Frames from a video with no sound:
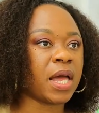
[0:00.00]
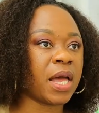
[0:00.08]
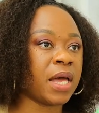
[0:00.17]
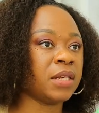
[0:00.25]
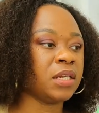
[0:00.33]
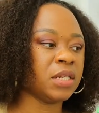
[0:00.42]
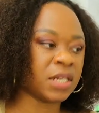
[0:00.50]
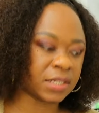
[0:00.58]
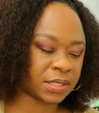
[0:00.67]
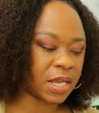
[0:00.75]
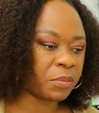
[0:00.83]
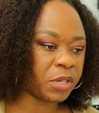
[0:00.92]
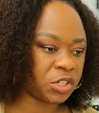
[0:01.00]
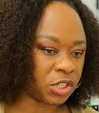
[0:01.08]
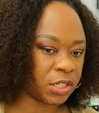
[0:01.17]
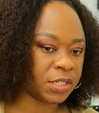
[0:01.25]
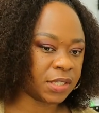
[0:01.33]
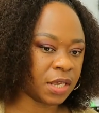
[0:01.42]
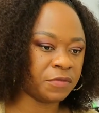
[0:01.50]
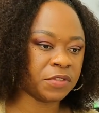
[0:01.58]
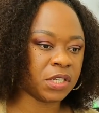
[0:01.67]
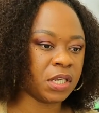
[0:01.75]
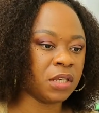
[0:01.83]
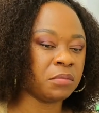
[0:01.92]
And in establishing
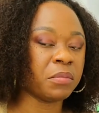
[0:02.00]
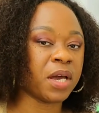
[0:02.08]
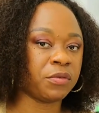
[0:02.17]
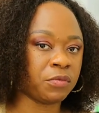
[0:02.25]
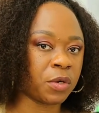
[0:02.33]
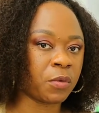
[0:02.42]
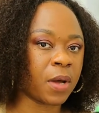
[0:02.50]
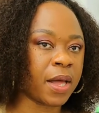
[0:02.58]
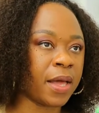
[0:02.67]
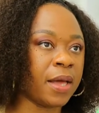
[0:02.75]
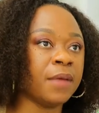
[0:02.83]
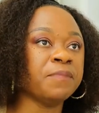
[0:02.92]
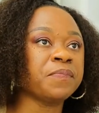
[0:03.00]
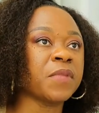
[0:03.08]
safety, it might require